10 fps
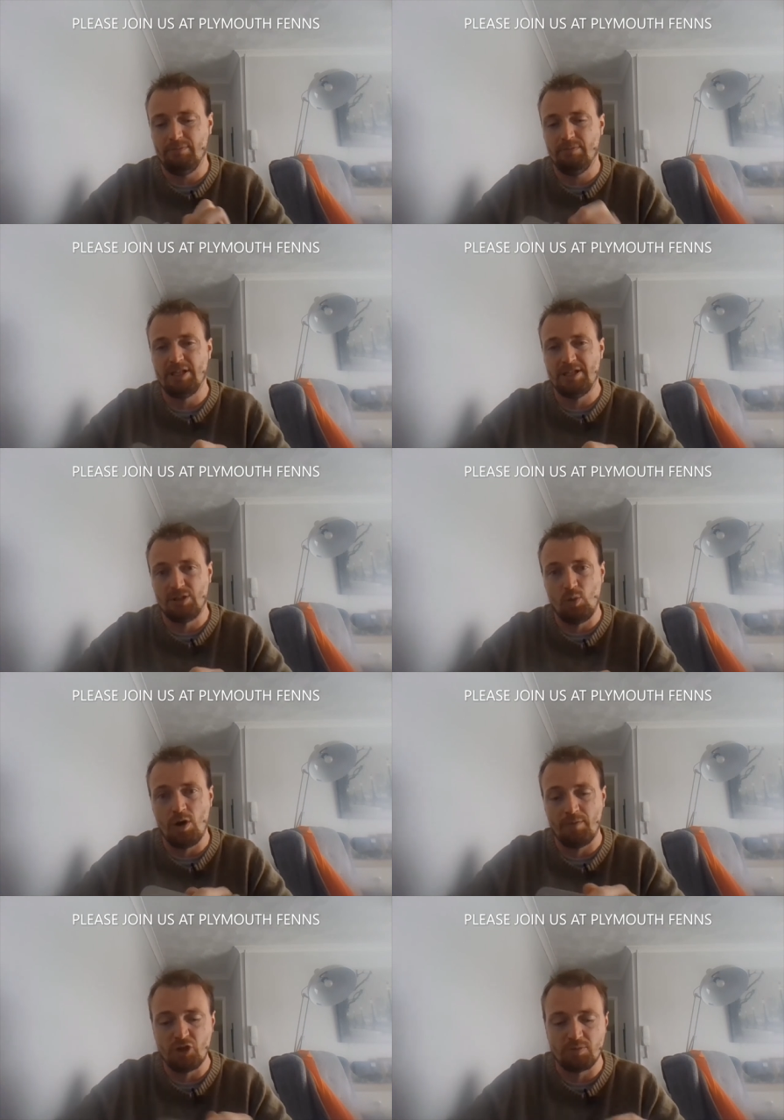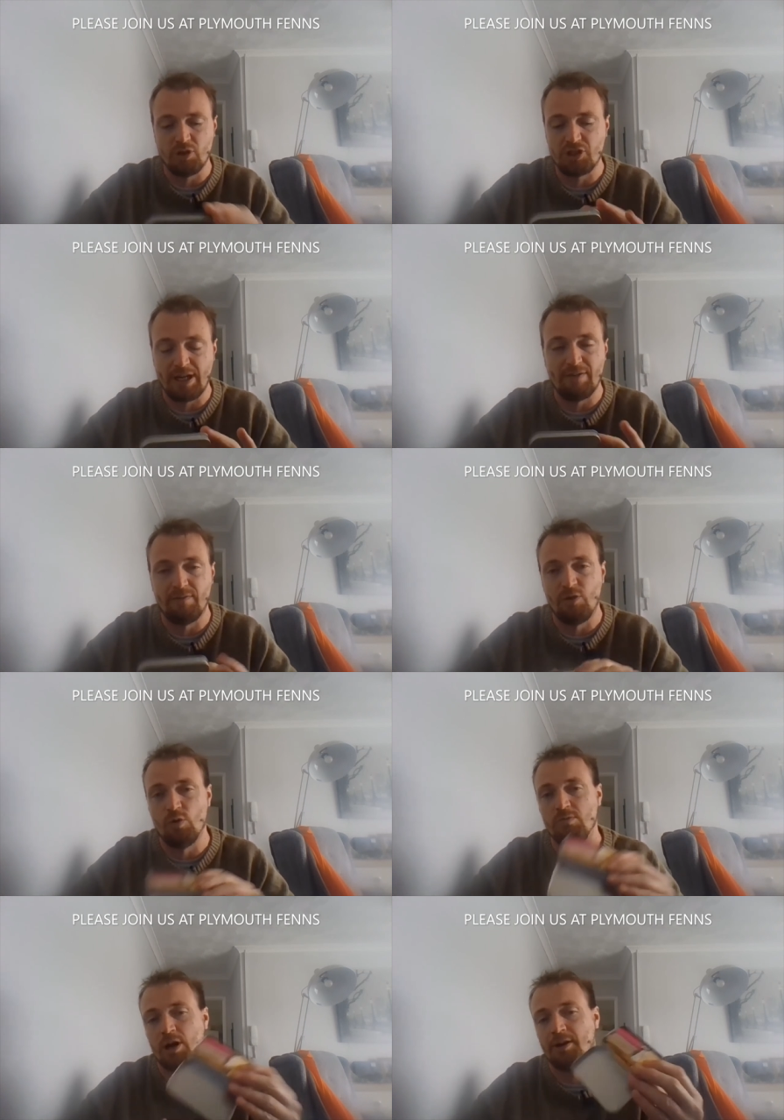This is the one I've just put together for
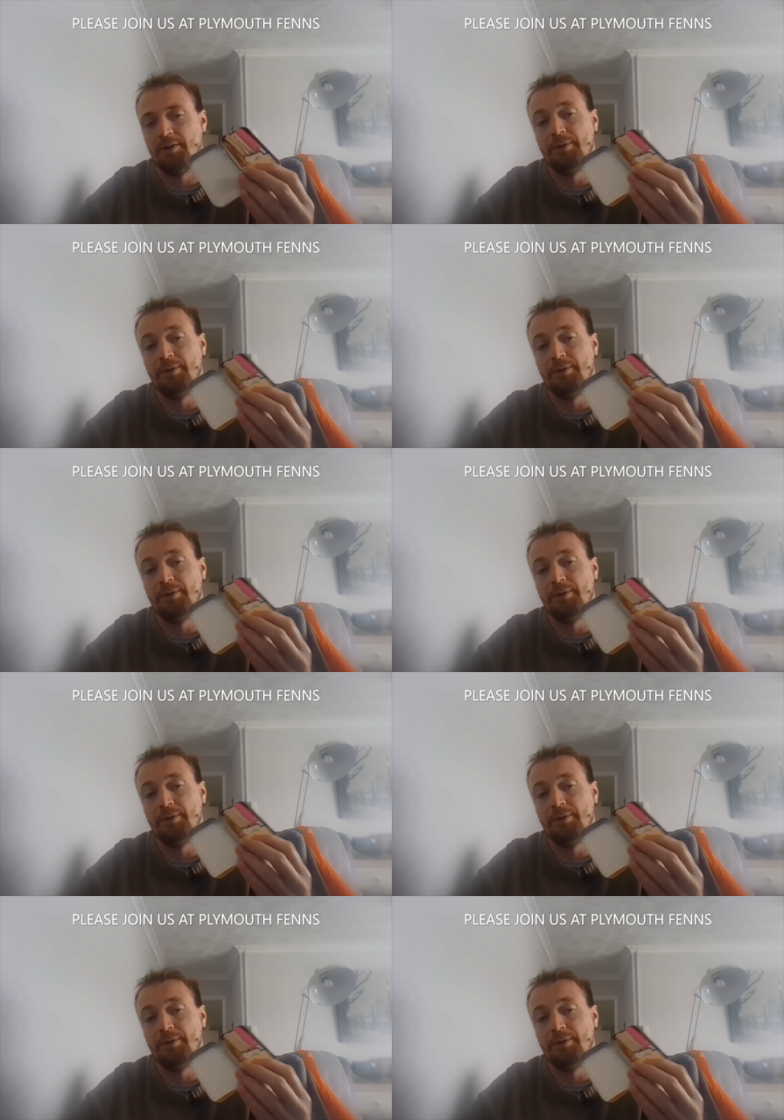my